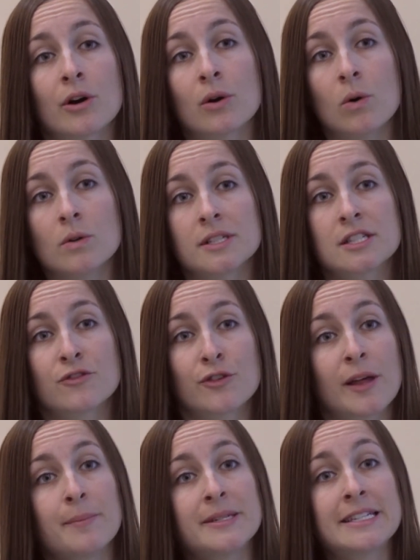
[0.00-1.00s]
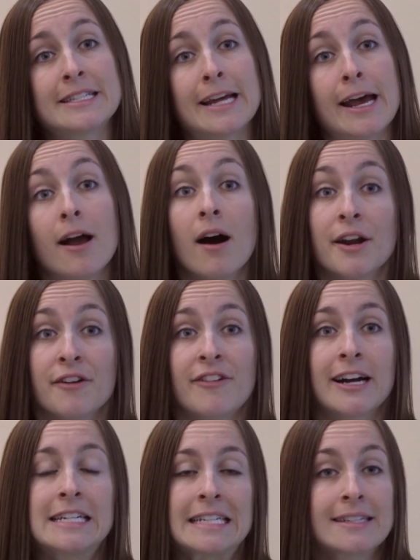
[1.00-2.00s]
our goal is for them to stay
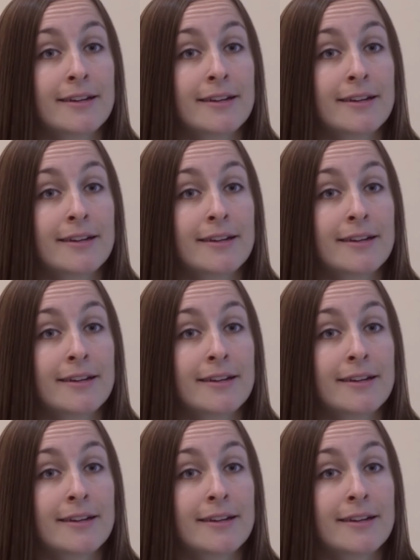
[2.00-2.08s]
unaffected